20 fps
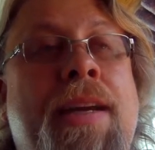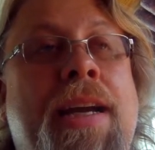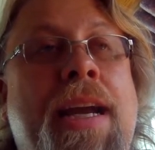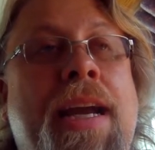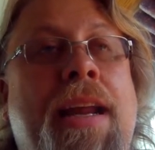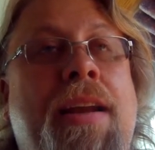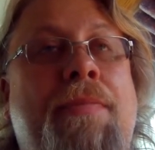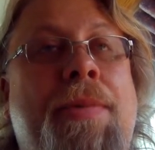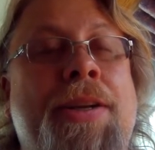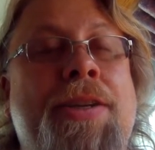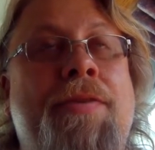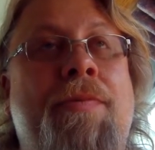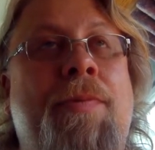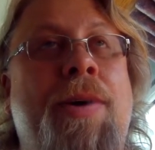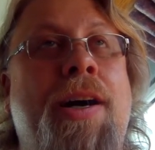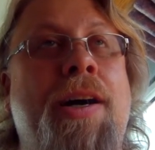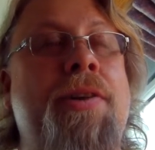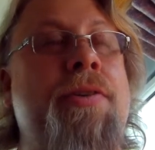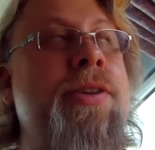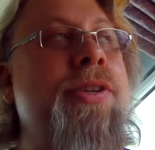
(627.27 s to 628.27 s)
I had a bunch of
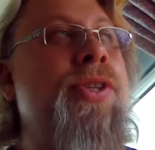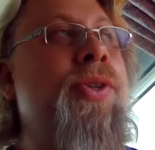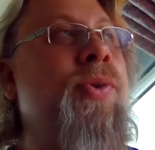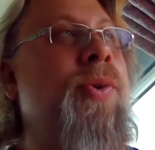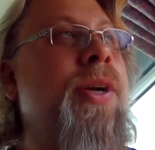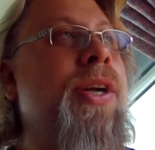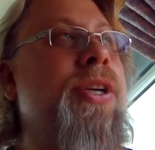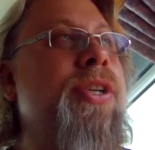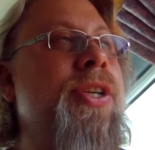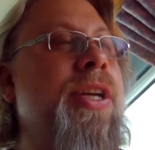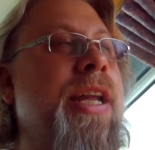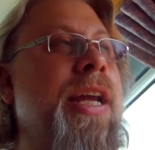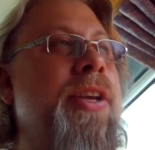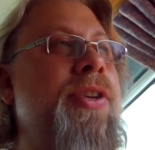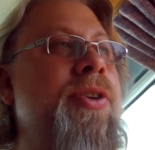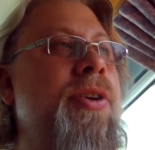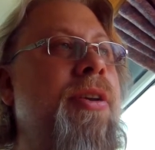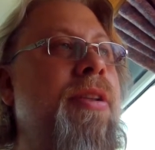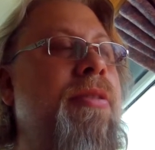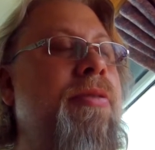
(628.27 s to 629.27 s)
water in storage, and they
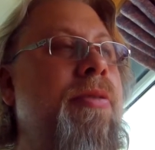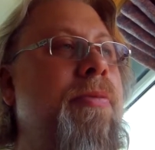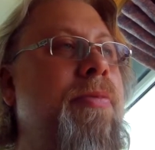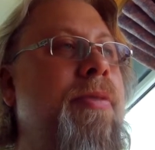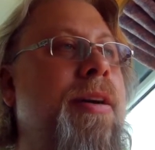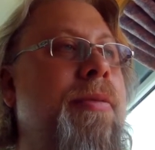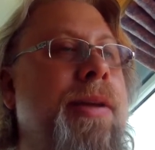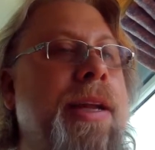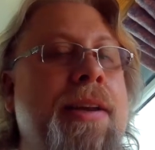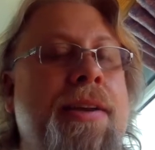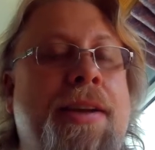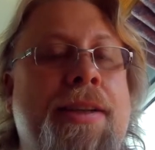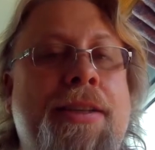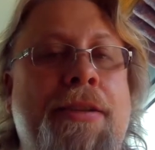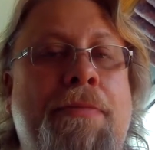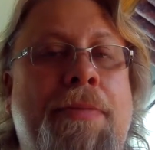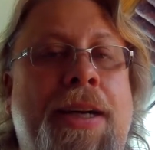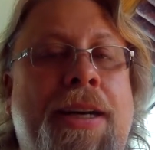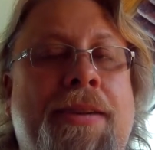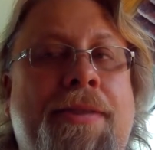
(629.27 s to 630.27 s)
chewed through probably a
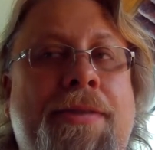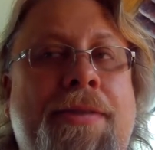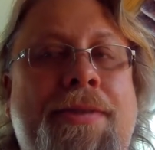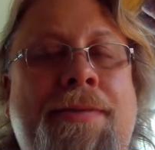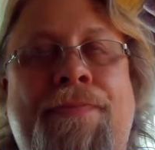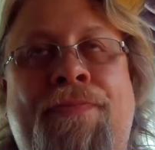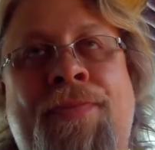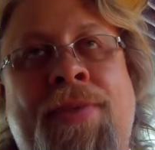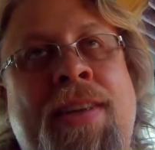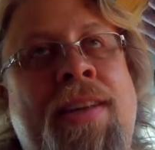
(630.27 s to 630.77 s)
dozen bottles.